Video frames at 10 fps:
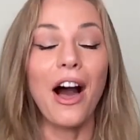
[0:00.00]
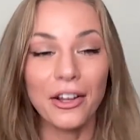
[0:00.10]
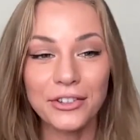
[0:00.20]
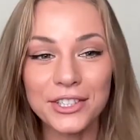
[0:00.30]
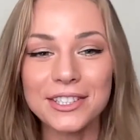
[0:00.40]

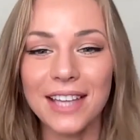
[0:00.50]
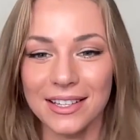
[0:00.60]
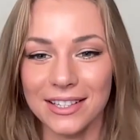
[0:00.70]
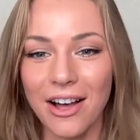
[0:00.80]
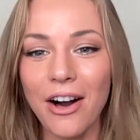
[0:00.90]
I'll
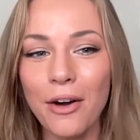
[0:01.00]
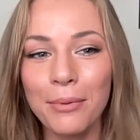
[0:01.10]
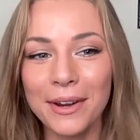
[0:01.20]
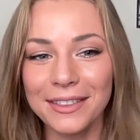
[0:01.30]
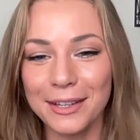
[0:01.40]

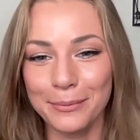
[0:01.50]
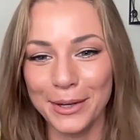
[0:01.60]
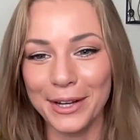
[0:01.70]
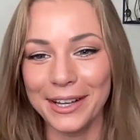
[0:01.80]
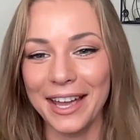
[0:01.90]
bring the
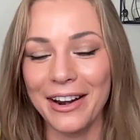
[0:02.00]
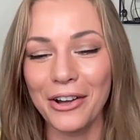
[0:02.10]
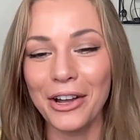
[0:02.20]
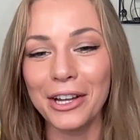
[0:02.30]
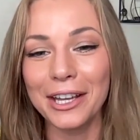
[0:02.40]
book and
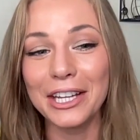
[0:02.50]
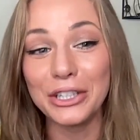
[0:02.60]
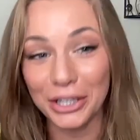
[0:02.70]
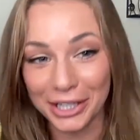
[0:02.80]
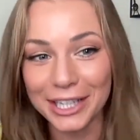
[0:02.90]
I'll cook it
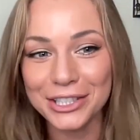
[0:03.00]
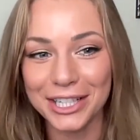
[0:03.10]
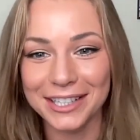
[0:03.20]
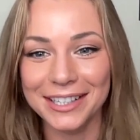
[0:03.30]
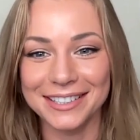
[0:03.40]
in your
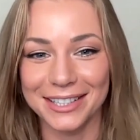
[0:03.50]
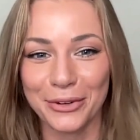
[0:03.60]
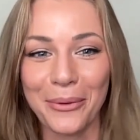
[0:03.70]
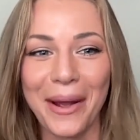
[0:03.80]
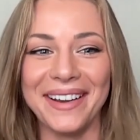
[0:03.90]
kitchen because
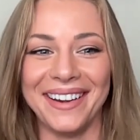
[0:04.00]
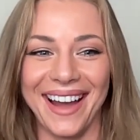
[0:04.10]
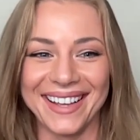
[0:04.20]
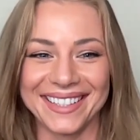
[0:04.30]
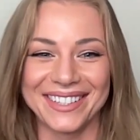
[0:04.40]
it's way
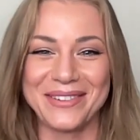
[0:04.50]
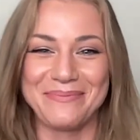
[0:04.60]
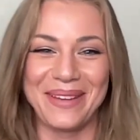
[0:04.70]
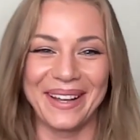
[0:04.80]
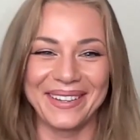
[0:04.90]

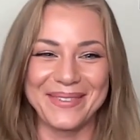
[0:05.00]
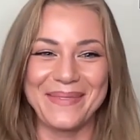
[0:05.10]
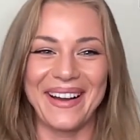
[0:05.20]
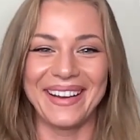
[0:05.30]
nicer, bigger than mine.